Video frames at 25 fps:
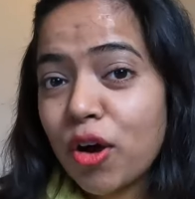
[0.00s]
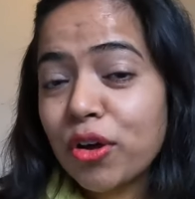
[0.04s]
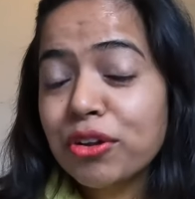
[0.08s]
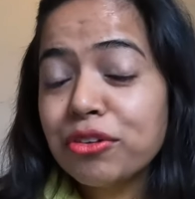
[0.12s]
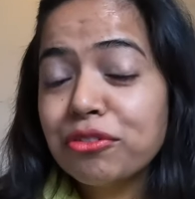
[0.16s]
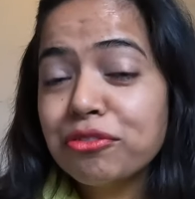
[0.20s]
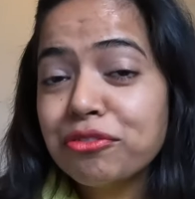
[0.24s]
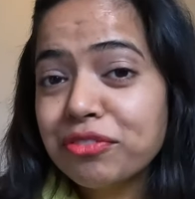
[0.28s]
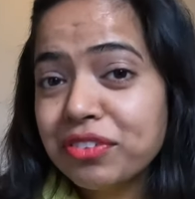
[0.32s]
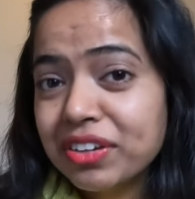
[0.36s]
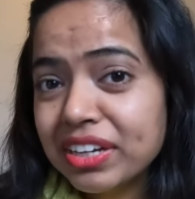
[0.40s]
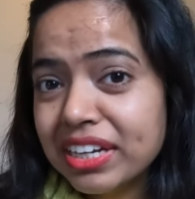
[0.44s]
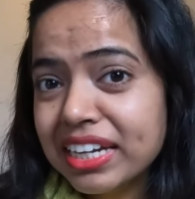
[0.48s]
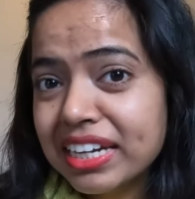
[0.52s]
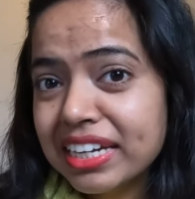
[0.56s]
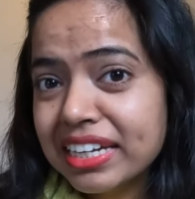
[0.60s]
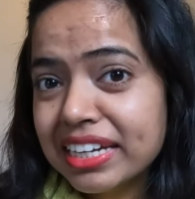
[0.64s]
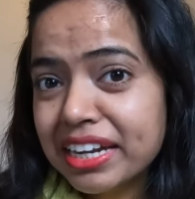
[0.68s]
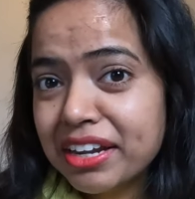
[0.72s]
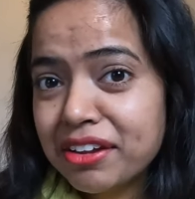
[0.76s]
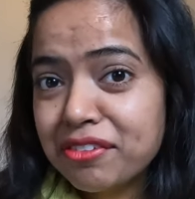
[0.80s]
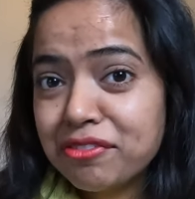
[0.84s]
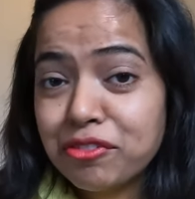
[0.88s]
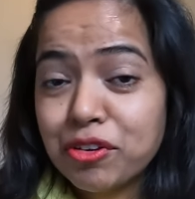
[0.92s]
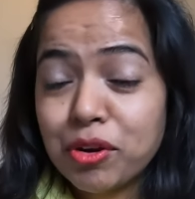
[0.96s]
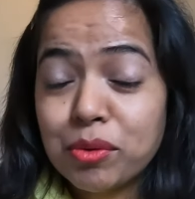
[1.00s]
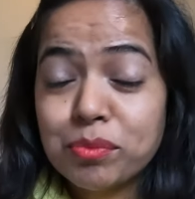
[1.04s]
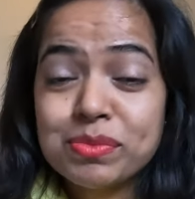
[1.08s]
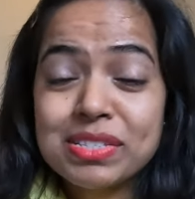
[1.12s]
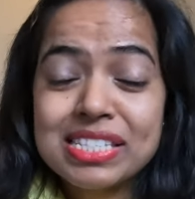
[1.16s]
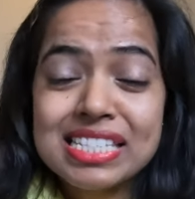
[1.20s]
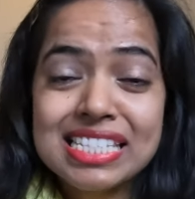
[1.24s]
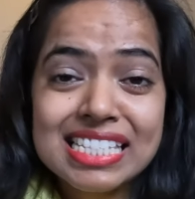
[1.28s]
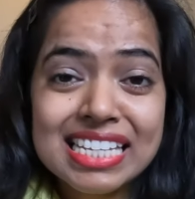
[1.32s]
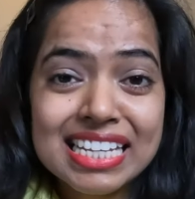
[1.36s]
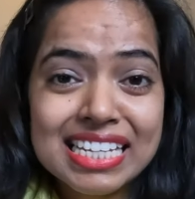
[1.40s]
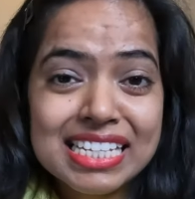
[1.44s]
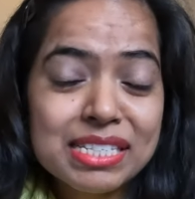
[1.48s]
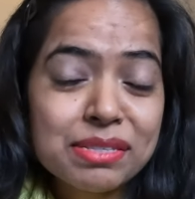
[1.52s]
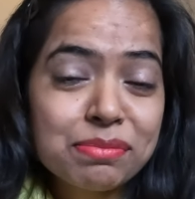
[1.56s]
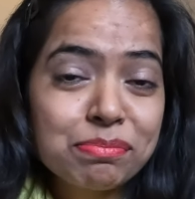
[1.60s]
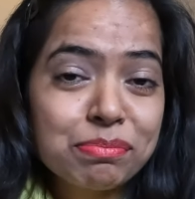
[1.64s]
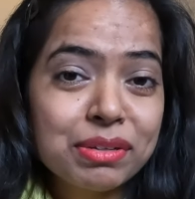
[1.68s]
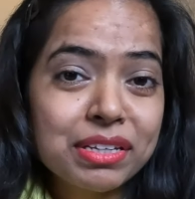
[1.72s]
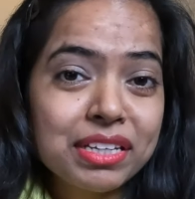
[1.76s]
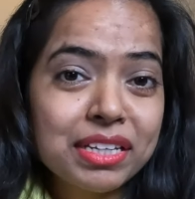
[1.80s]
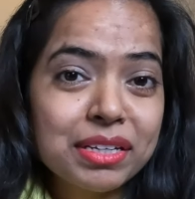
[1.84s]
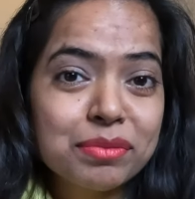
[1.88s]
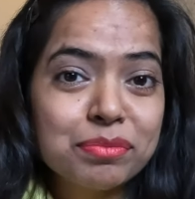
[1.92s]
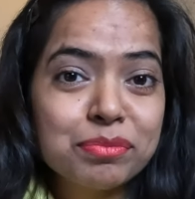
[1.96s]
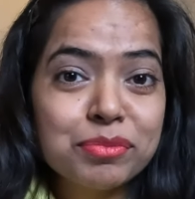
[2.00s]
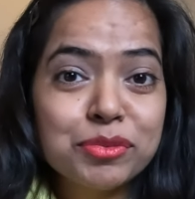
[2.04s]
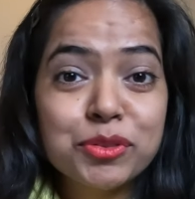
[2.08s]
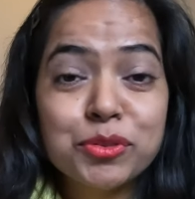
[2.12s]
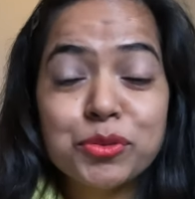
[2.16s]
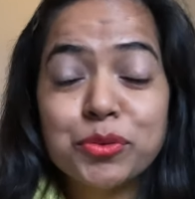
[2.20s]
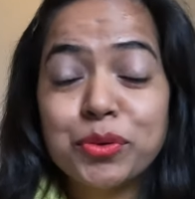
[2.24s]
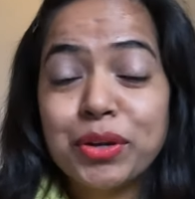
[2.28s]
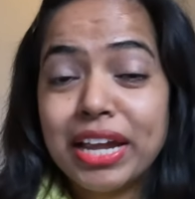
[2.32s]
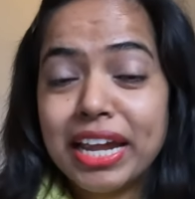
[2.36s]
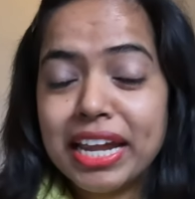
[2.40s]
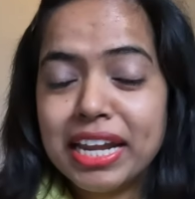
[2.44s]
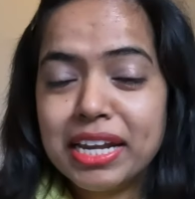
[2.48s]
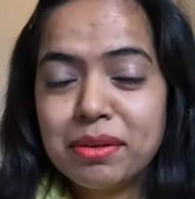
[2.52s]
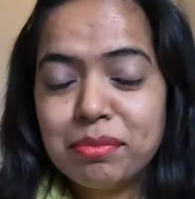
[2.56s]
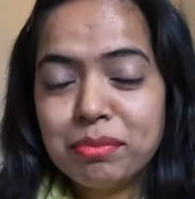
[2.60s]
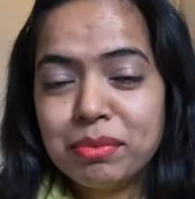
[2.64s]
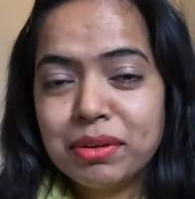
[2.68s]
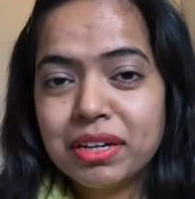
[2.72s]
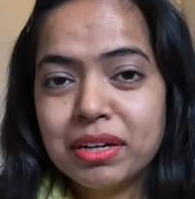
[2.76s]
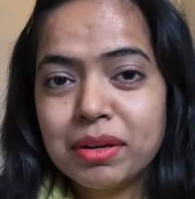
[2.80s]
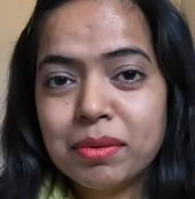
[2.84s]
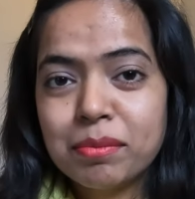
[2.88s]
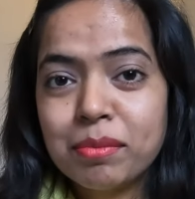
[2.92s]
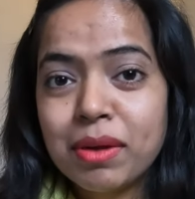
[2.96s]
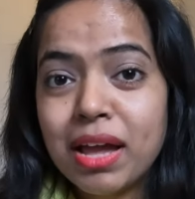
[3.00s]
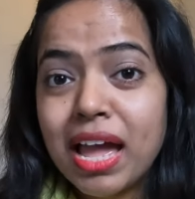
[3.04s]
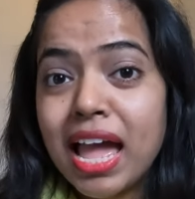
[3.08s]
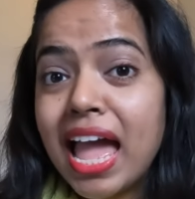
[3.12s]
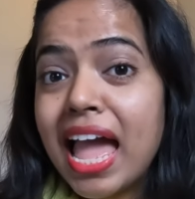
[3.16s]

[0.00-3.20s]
on a weekday from 6 p.m. to 8 p.m.